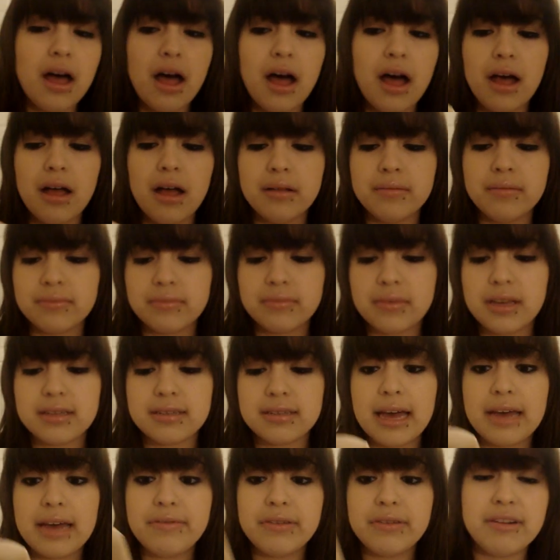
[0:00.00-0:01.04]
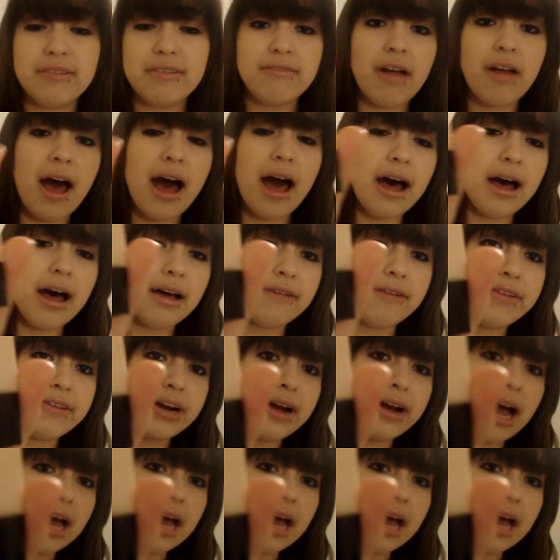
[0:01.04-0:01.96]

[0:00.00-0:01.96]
I have a Fair